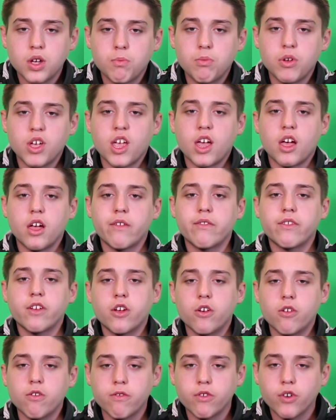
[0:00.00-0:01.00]
be either
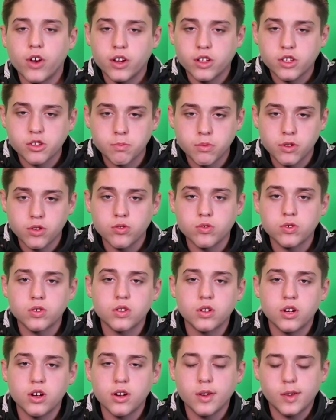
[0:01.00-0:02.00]
overexposed
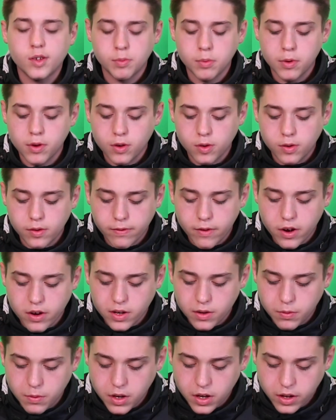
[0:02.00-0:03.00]
and not exposed
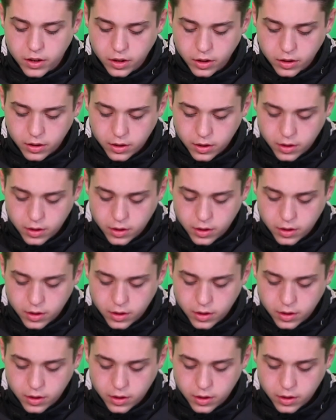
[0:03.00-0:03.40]
very well,